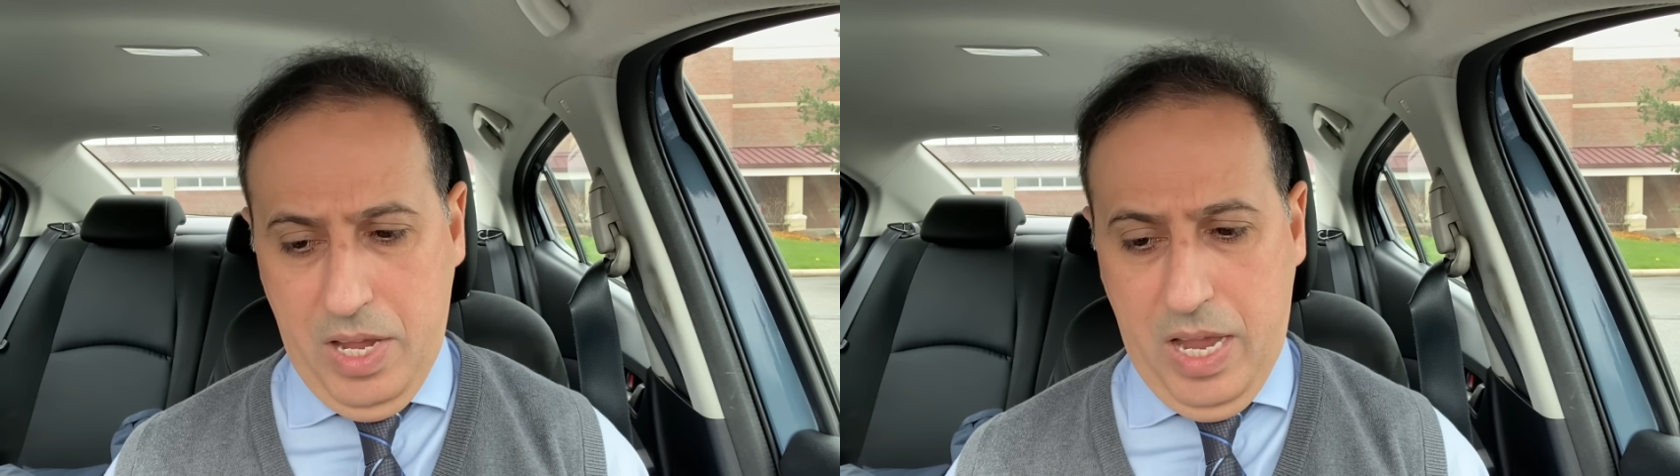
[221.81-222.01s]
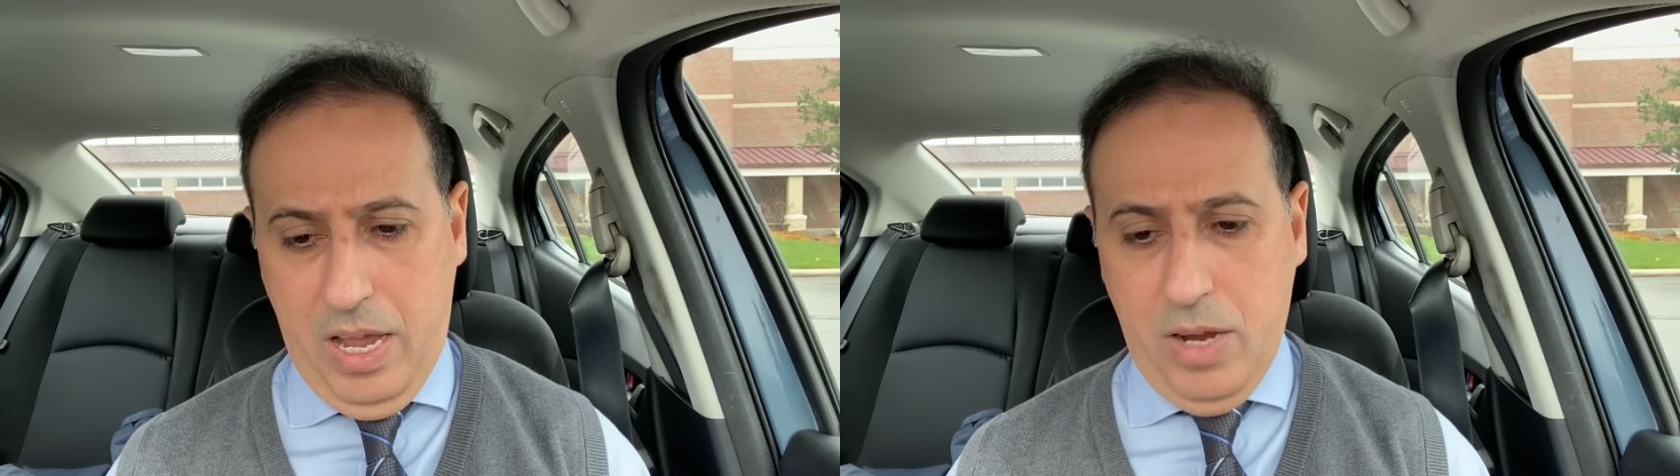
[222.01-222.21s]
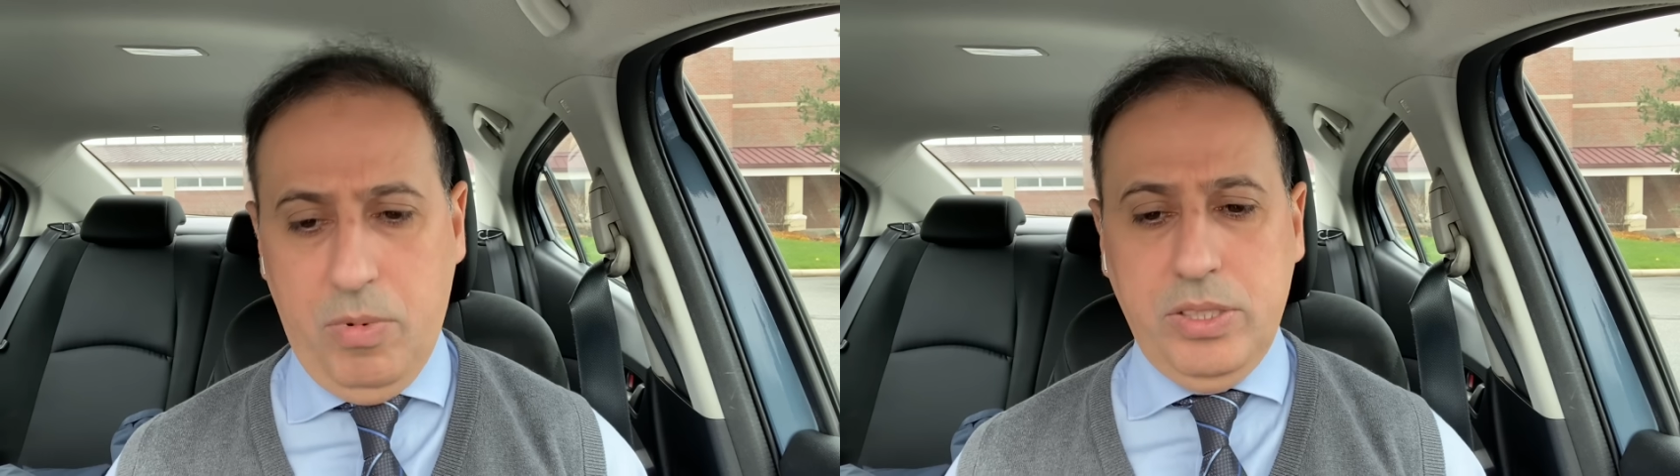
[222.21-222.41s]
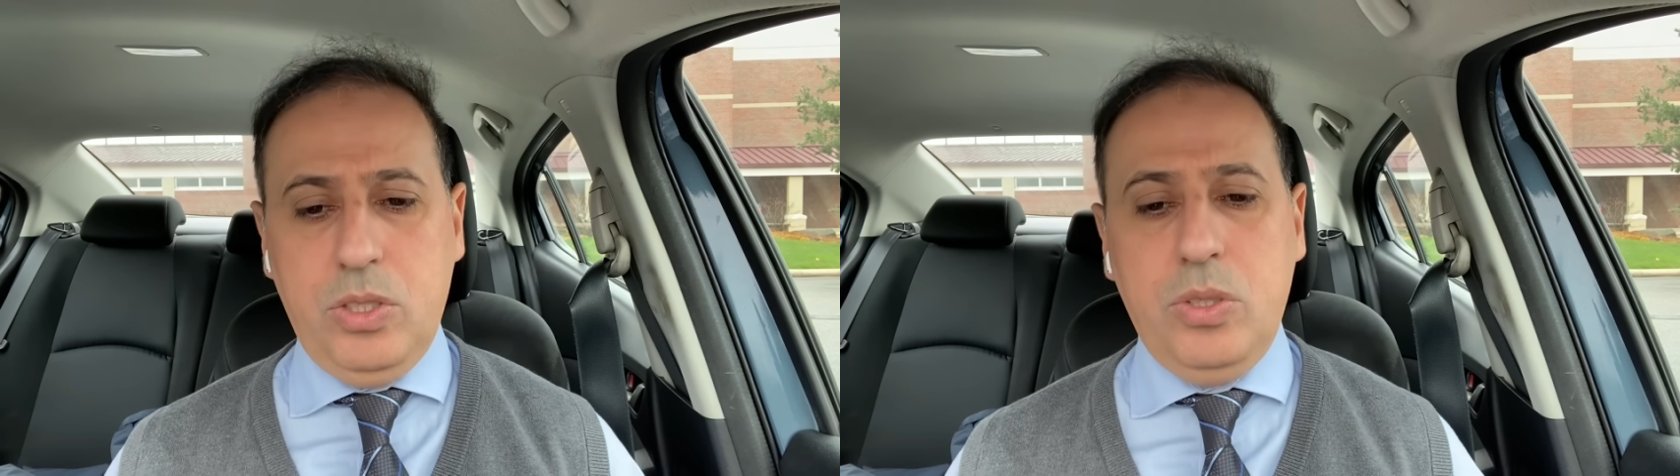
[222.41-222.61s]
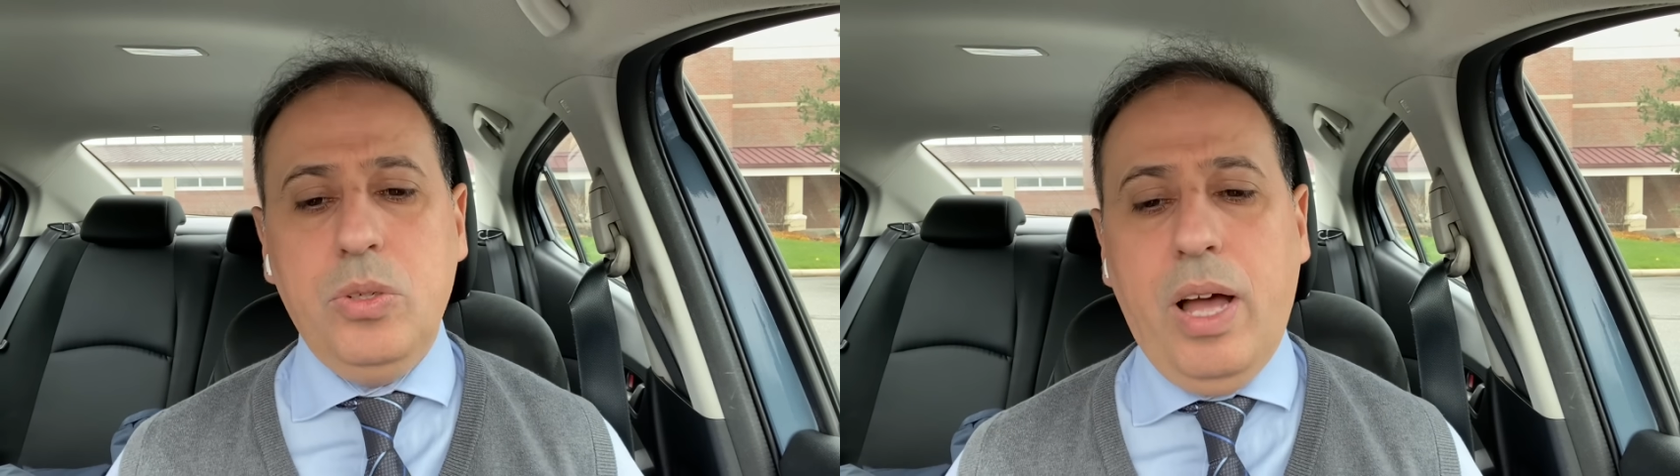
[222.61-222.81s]
Uh, I wanted
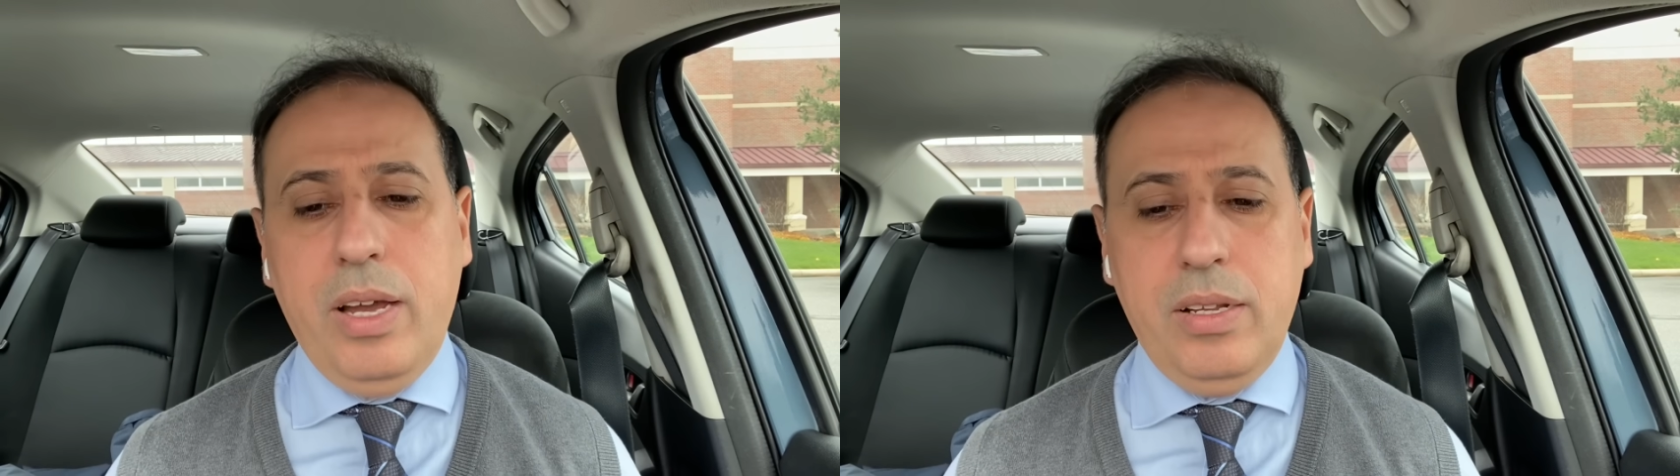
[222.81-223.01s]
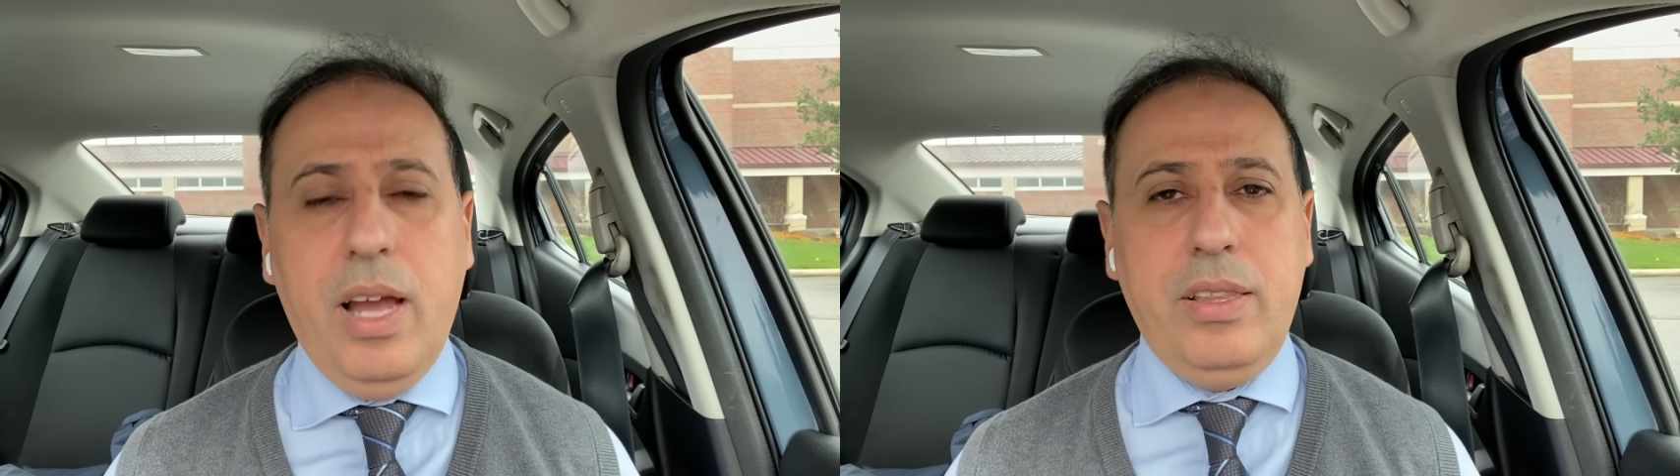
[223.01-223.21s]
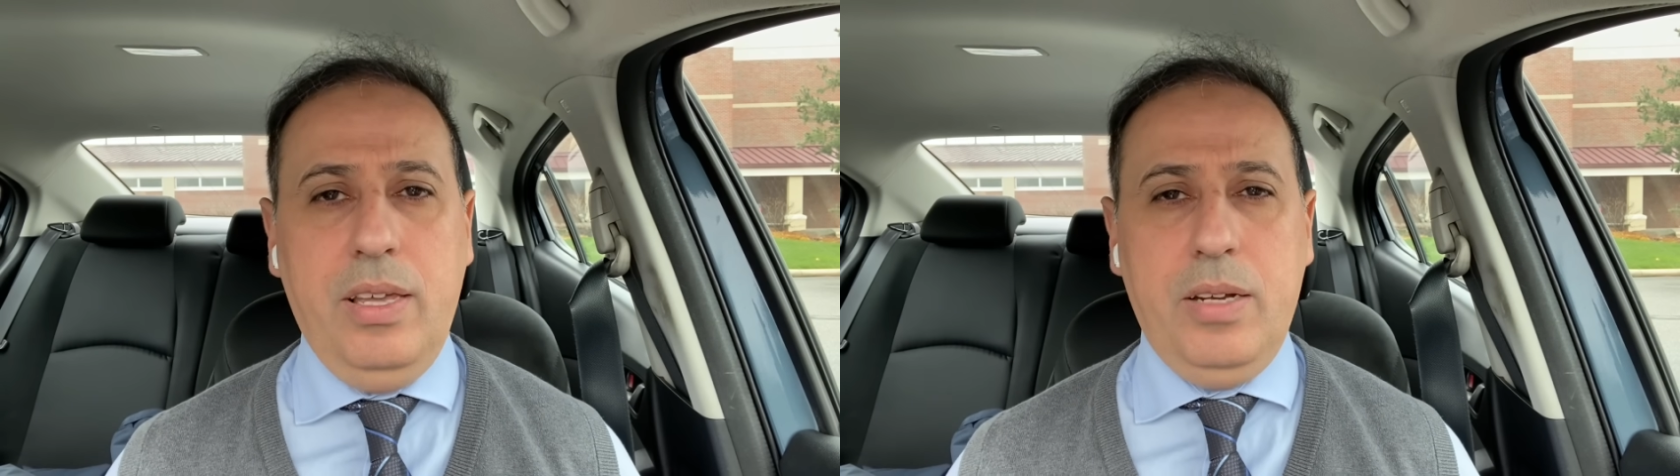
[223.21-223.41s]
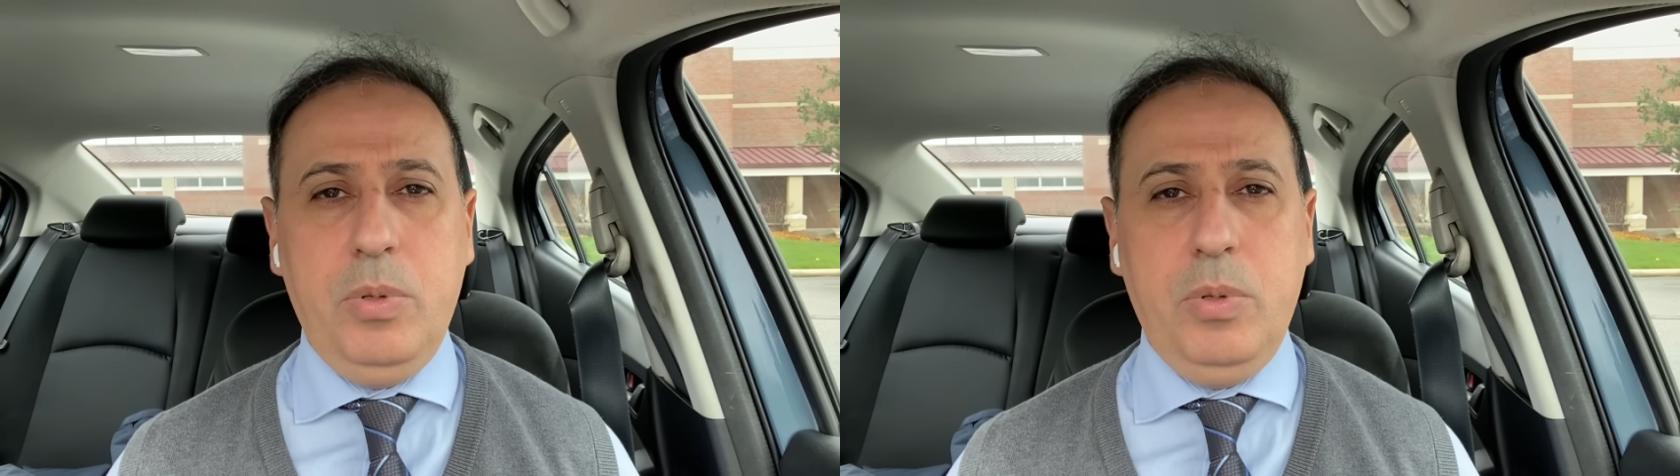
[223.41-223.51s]
to highlight that